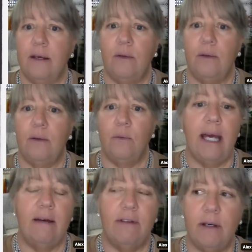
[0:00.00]
Okay,
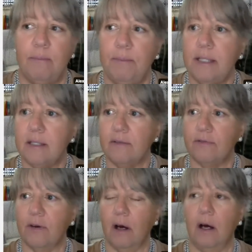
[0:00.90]
we have a
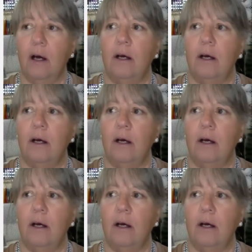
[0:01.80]
piece of